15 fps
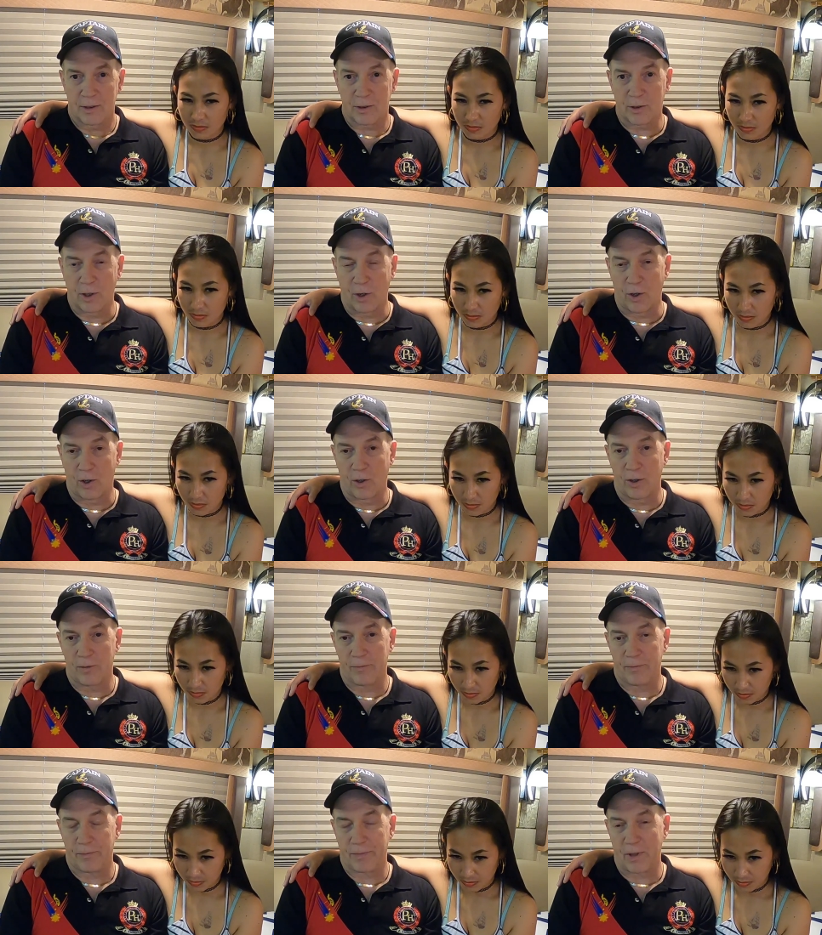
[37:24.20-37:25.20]

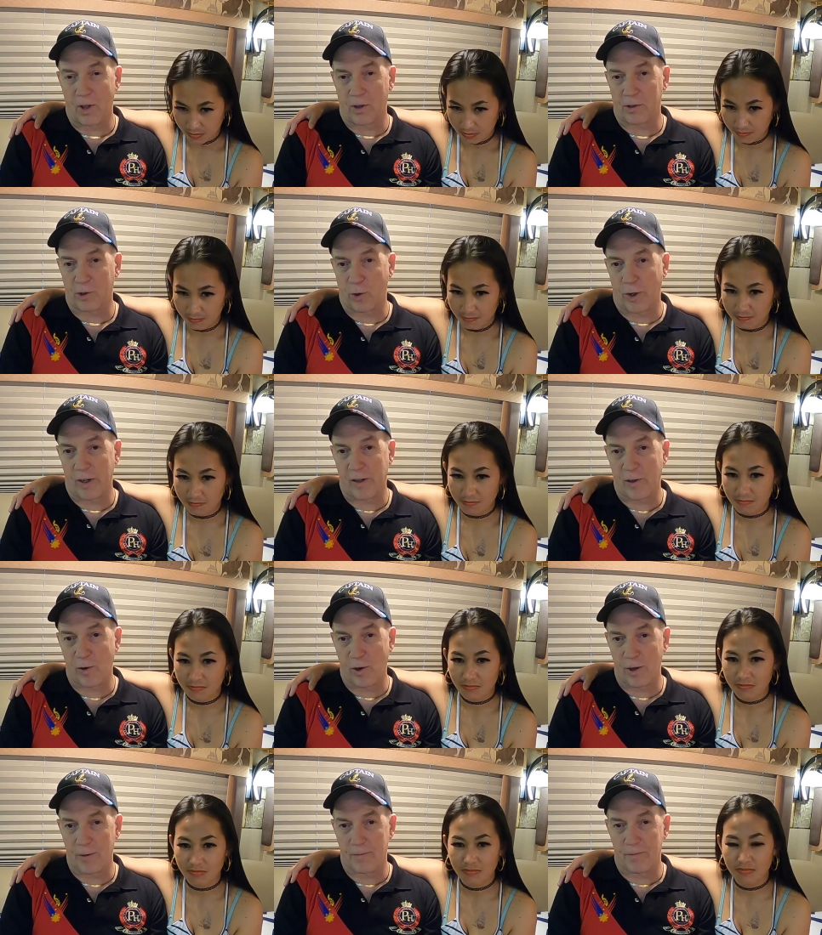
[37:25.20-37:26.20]
Speaker 1: So long story
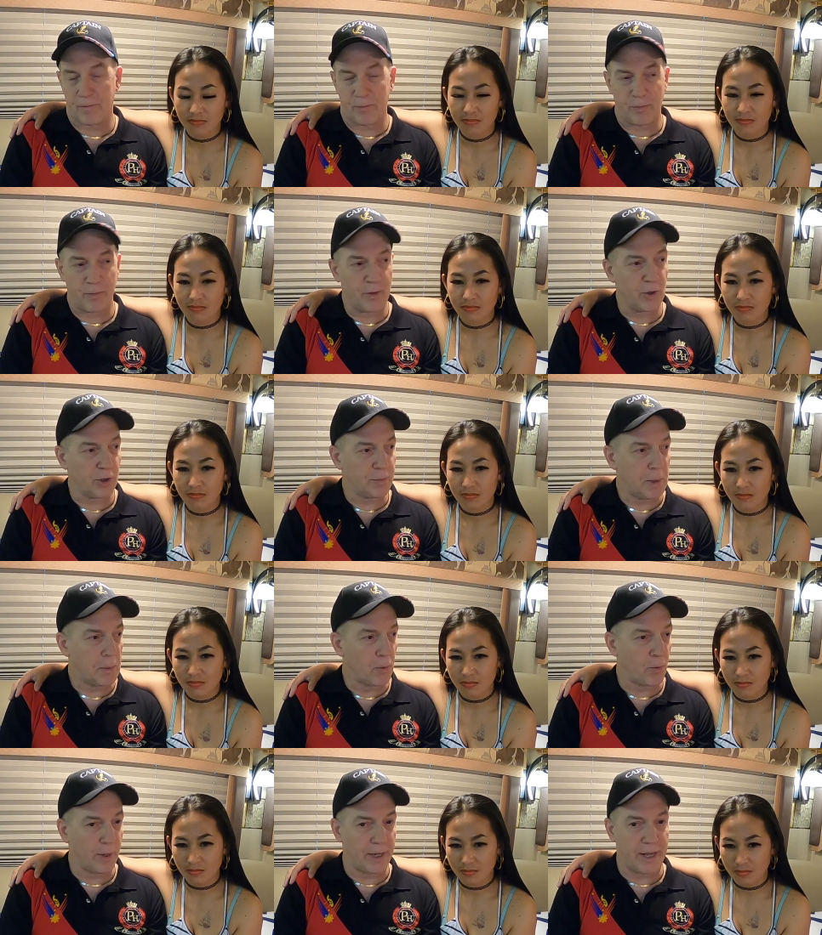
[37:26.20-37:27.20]
short, those
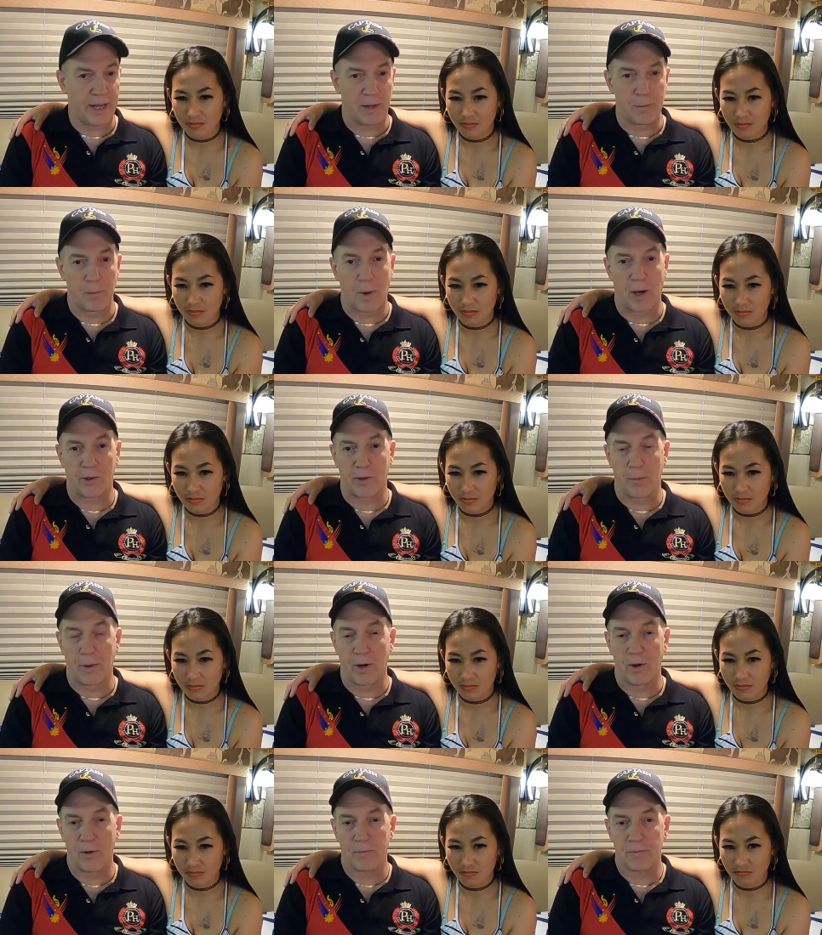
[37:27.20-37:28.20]
people went ahead and bought the
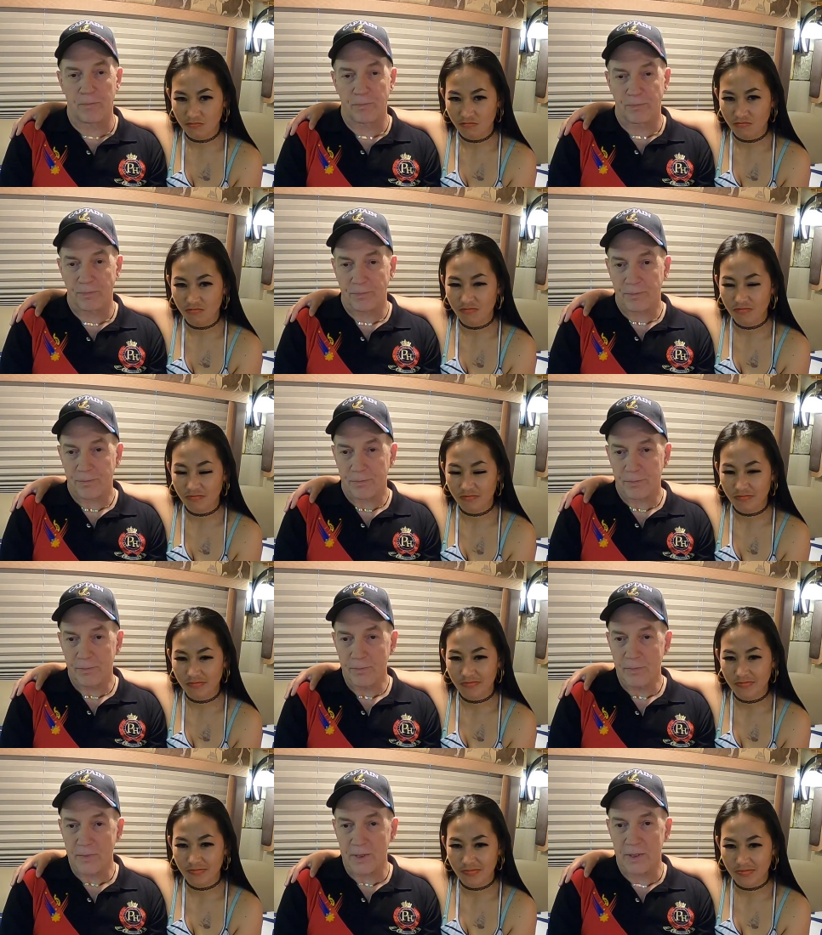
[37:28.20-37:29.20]
boat.
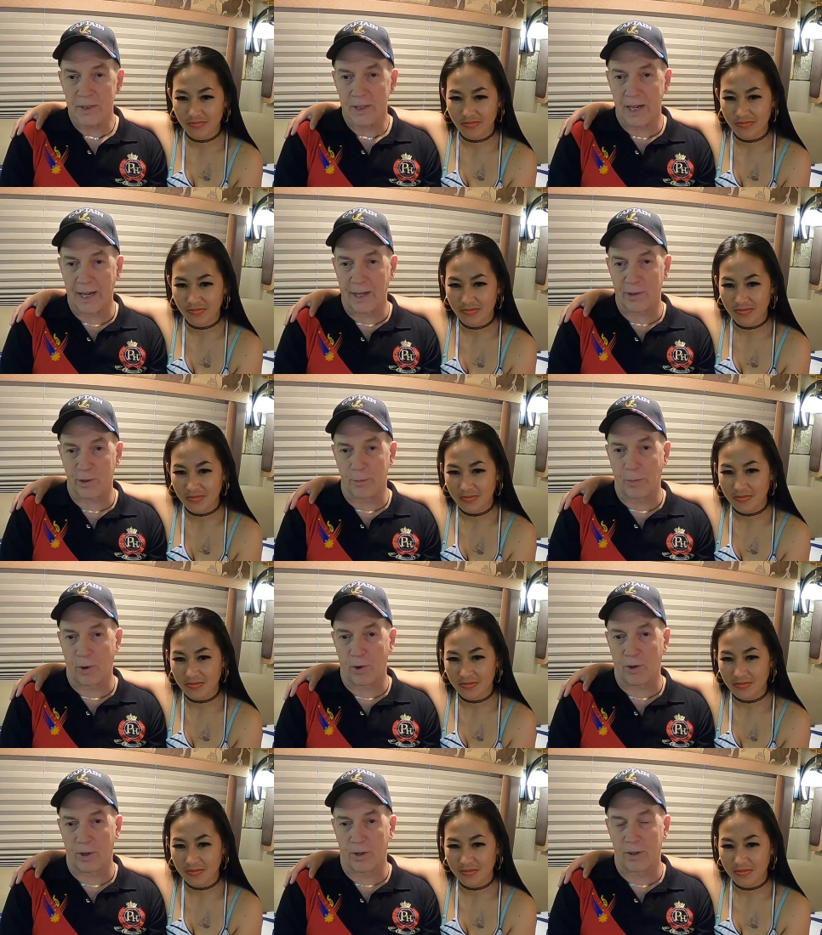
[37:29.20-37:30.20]
I asked the
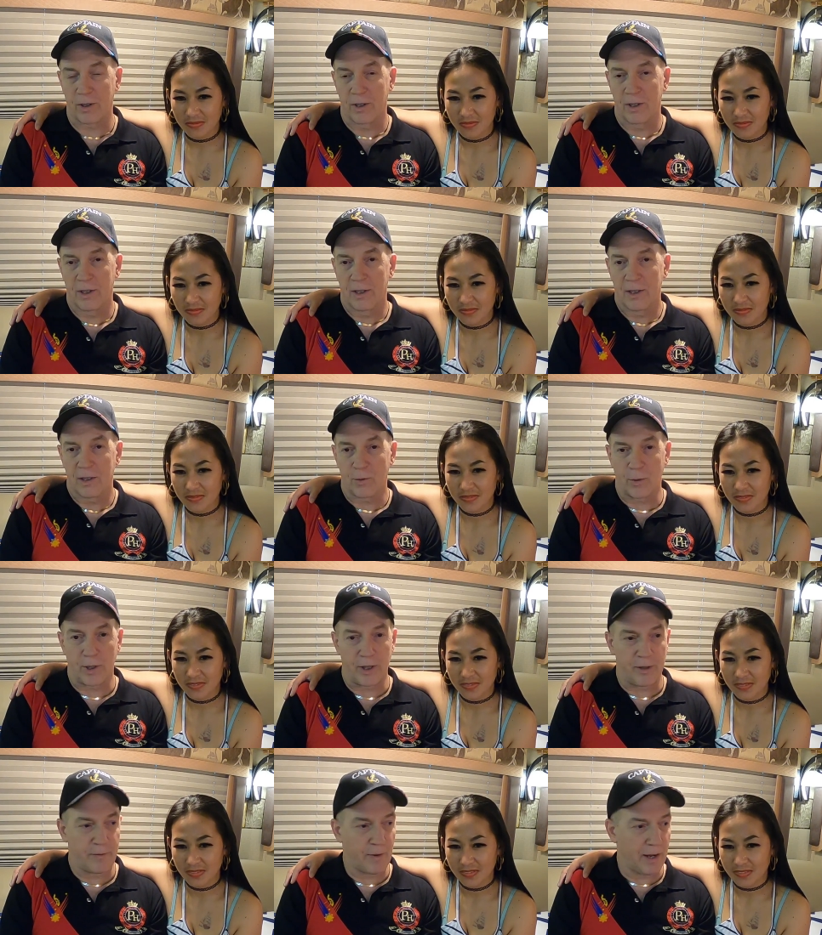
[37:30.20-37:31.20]
broker,
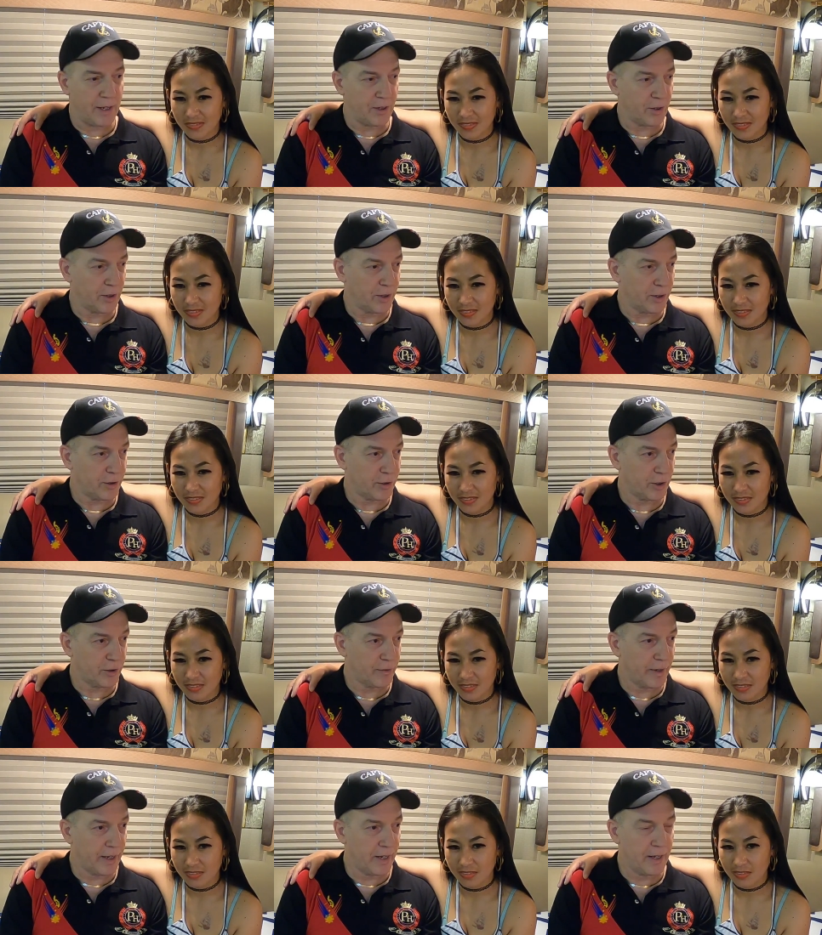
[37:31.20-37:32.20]
what did they find during the
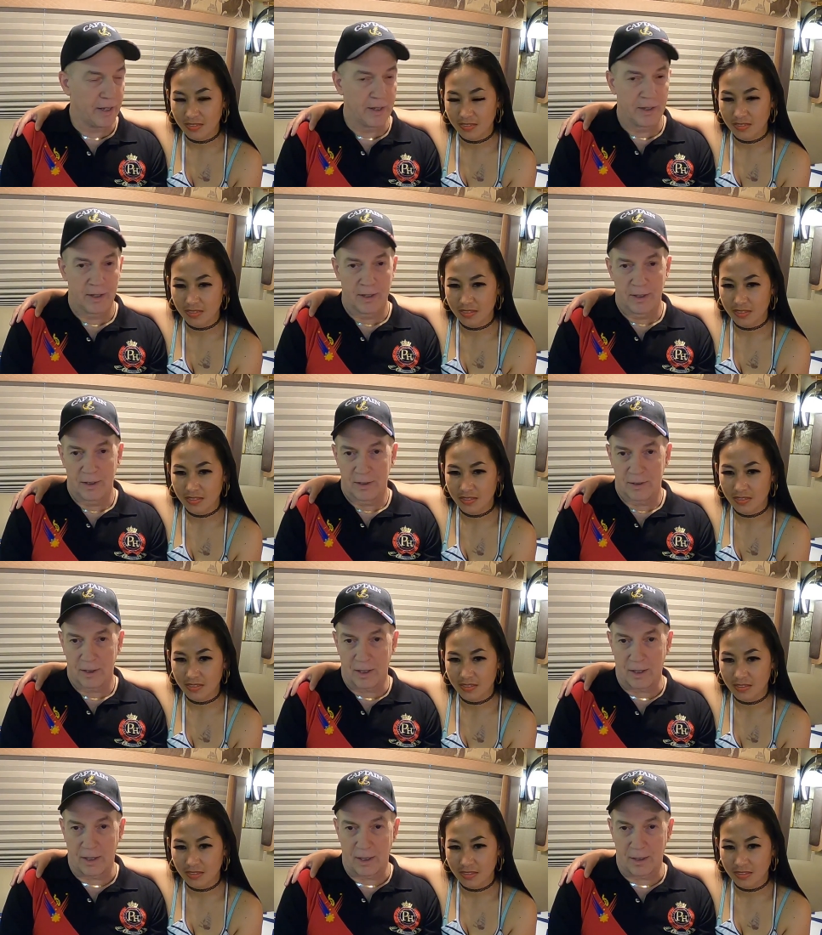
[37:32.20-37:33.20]
survey?
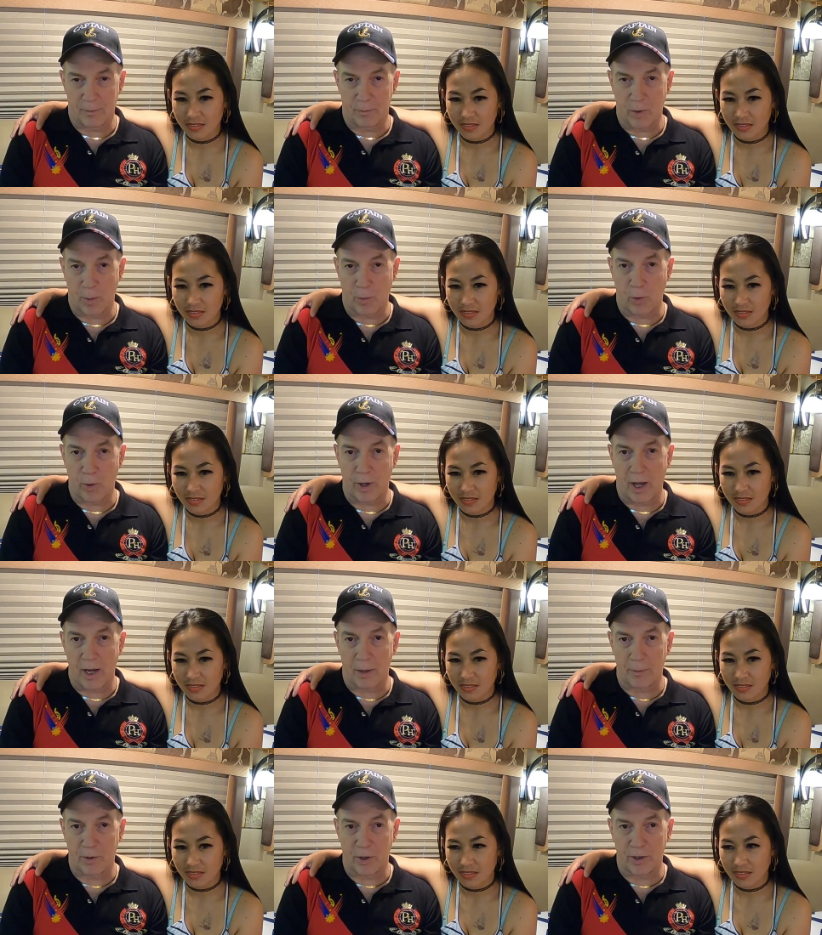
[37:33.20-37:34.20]
Um, number one
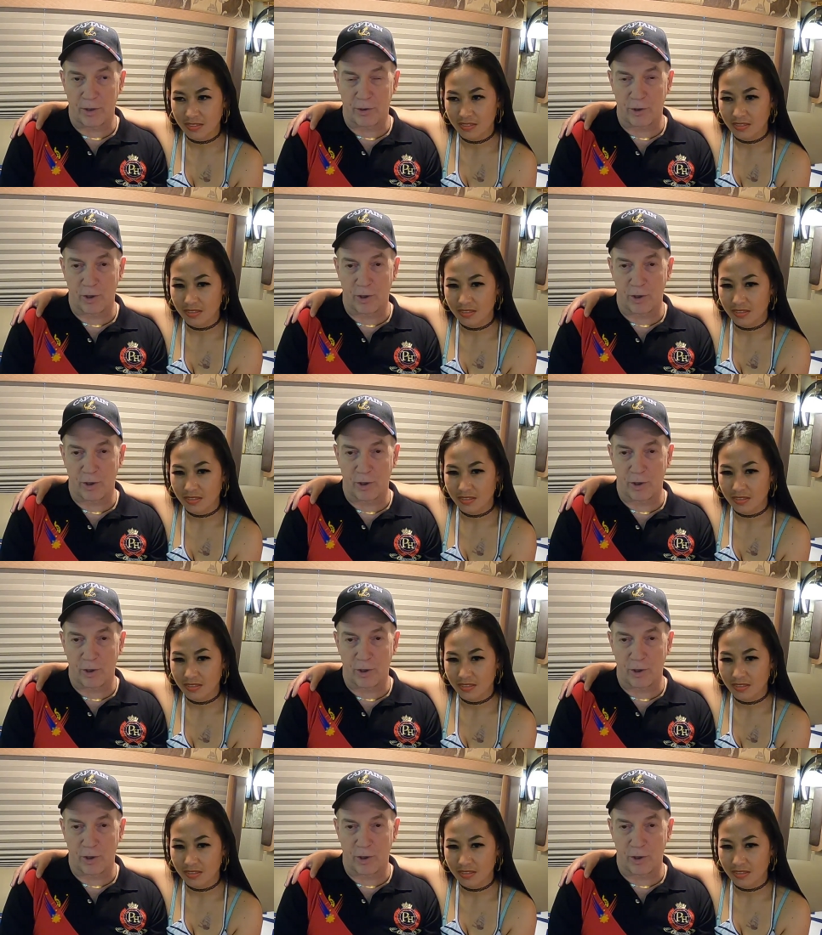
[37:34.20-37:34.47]
item during the